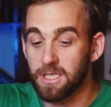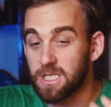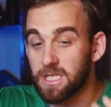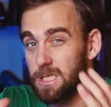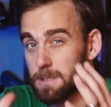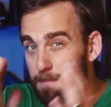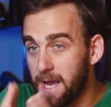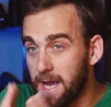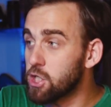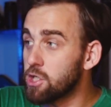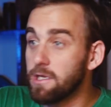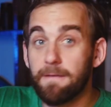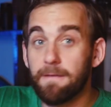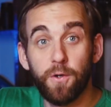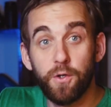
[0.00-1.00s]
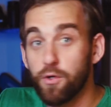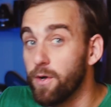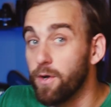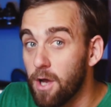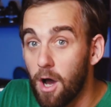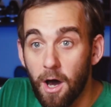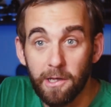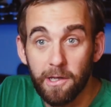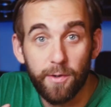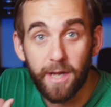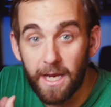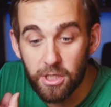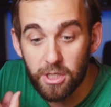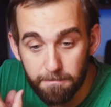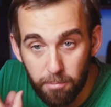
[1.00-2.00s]
especially if you're doing on
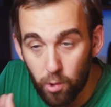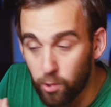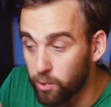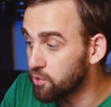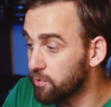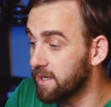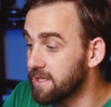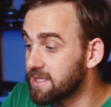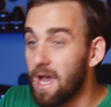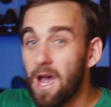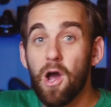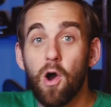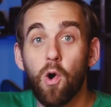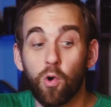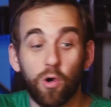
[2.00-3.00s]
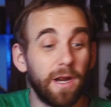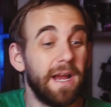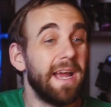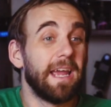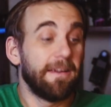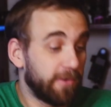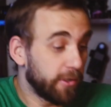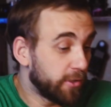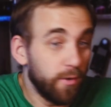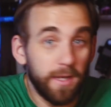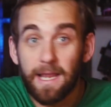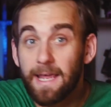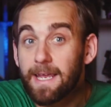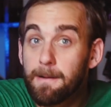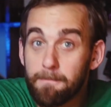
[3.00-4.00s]
location portraits or if you're
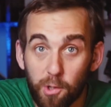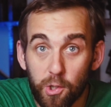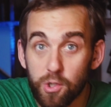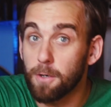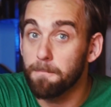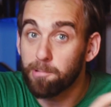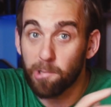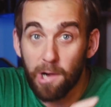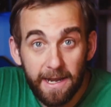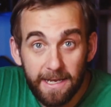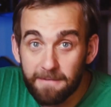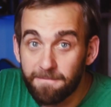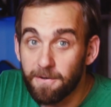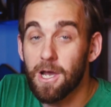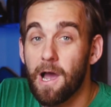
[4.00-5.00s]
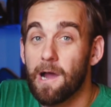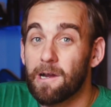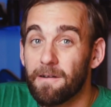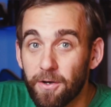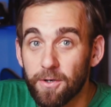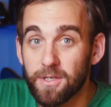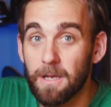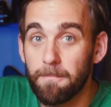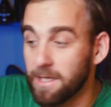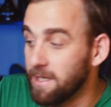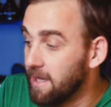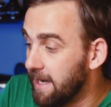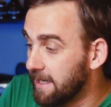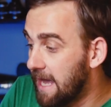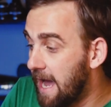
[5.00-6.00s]
doing like commercial product photography or something
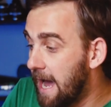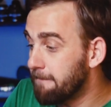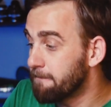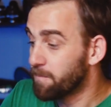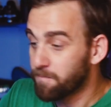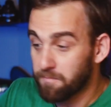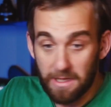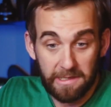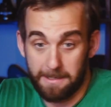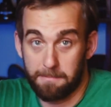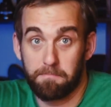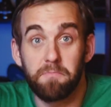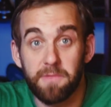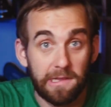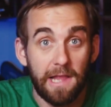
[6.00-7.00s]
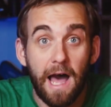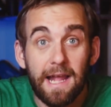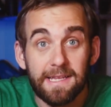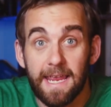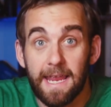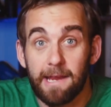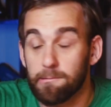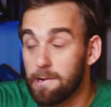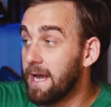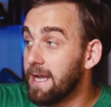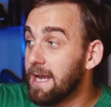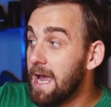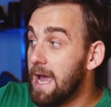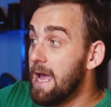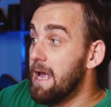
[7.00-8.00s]
like that, like the latte,
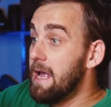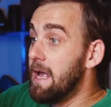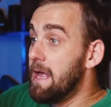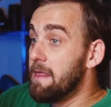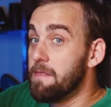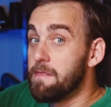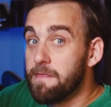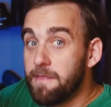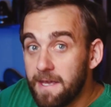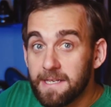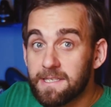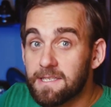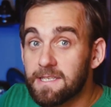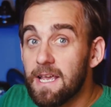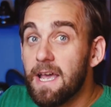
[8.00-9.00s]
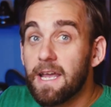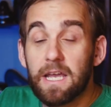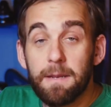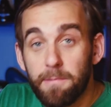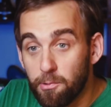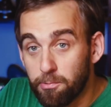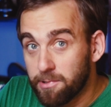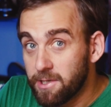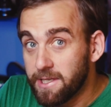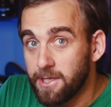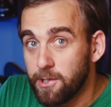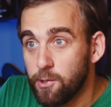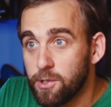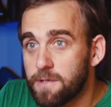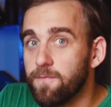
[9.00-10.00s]
right? This can be really
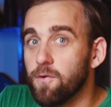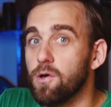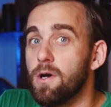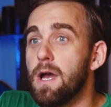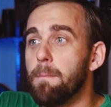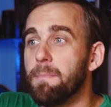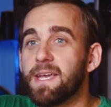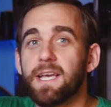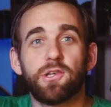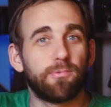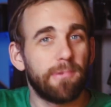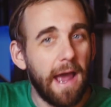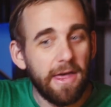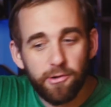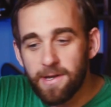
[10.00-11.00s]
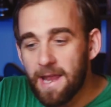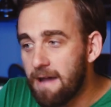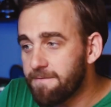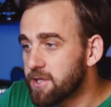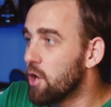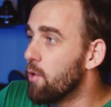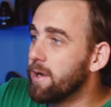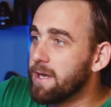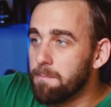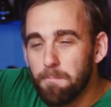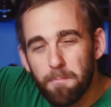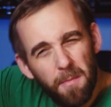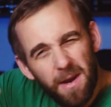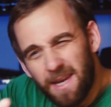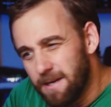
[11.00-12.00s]
useful because rather than have to go in
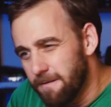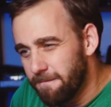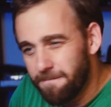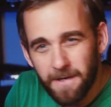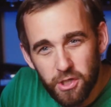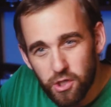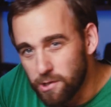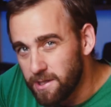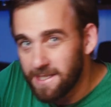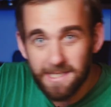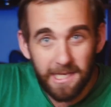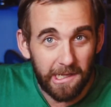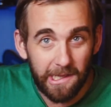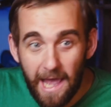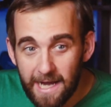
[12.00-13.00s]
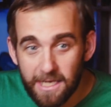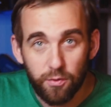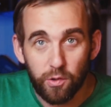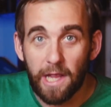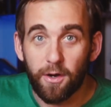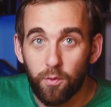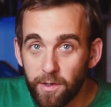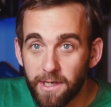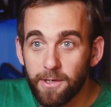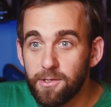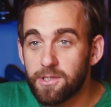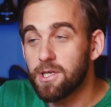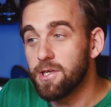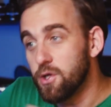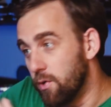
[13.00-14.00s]
and individually select like we
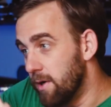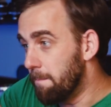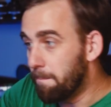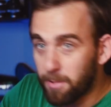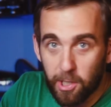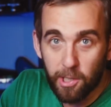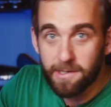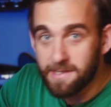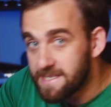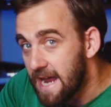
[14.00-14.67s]
used to do and burn